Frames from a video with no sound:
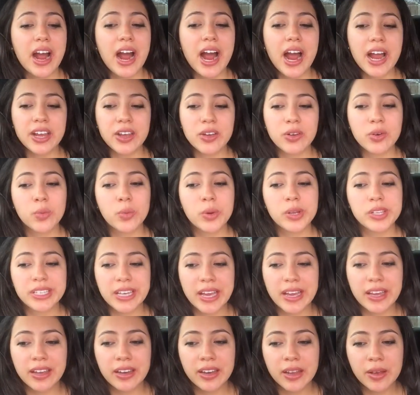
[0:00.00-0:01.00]
I could have
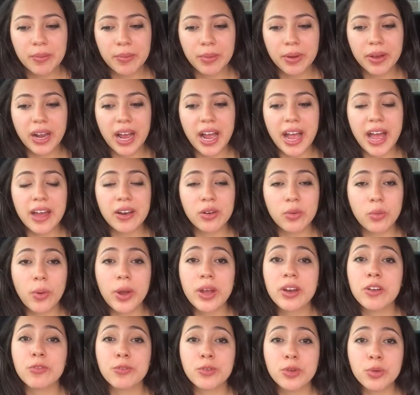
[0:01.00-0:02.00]
retaken it, but I had to
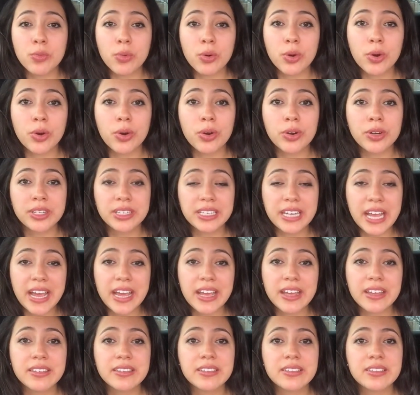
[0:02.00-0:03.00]
wait a few more
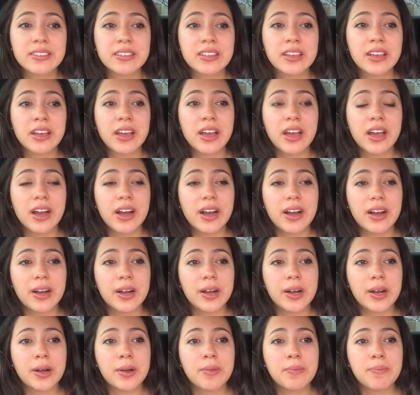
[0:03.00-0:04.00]
days.
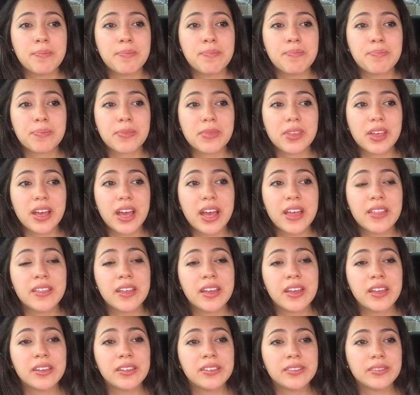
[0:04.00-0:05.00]
And
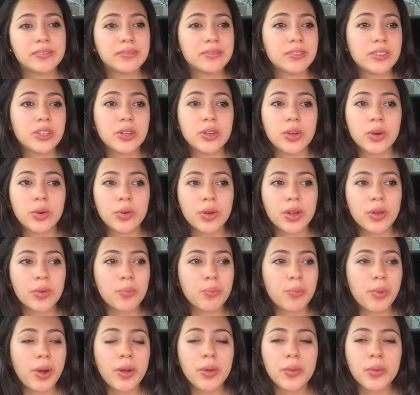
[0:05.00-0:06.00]
then, it
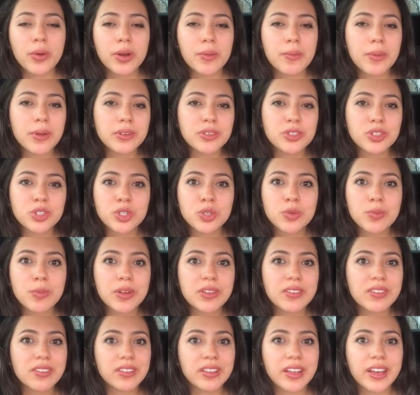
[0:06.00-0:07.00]
probably would have been 2
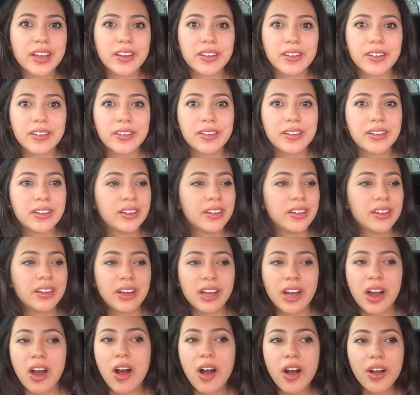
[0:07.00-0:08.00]
months later,
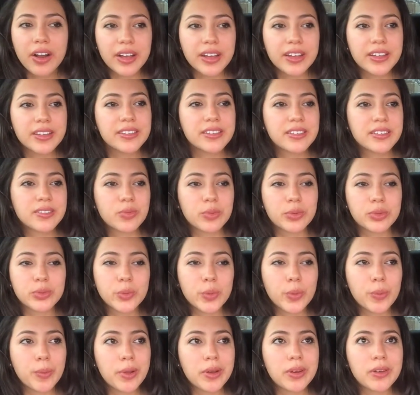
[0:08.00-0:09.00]
August, which
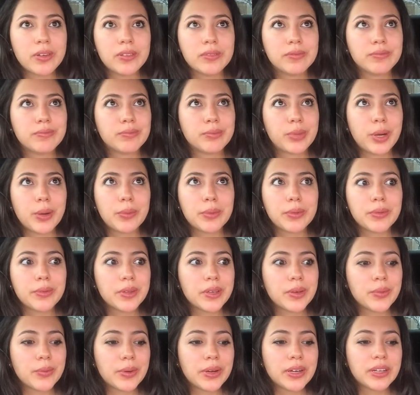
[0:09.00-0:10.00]
would have been
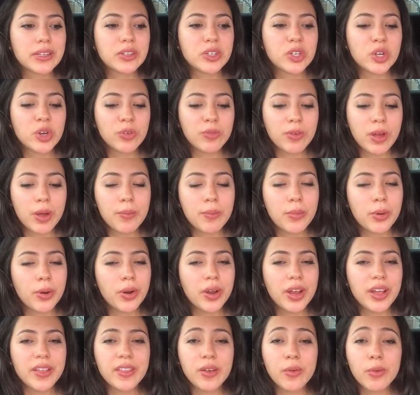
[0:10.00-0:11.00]
probably November,
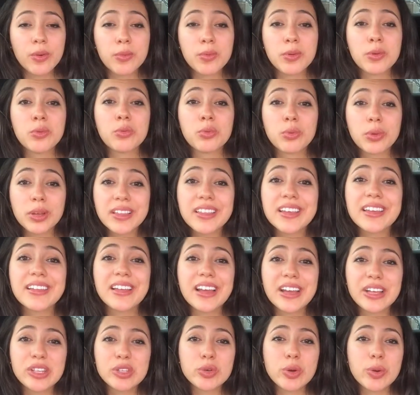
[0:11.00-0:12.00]
and that would have been really
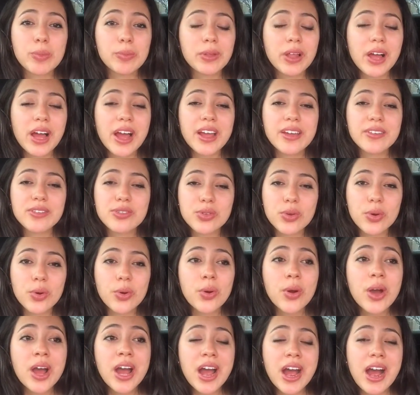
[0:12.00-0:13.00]
late to apply.
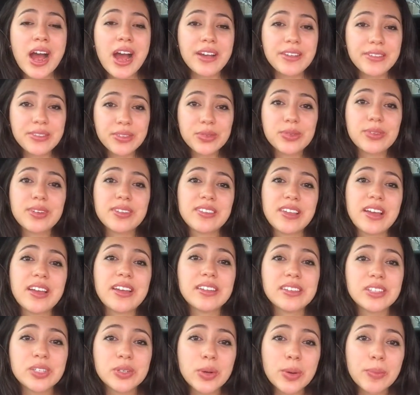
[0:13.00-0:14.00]
So I still
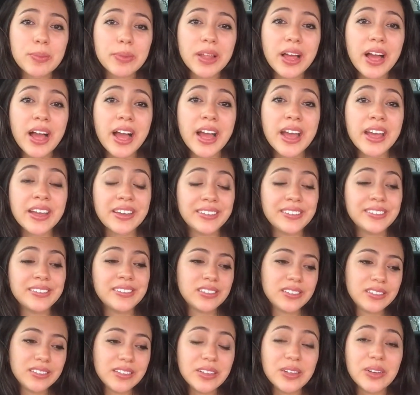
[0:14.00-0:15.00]
decided to apply,
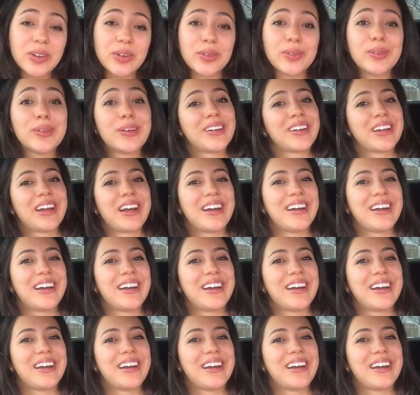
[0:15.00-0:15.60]
and look,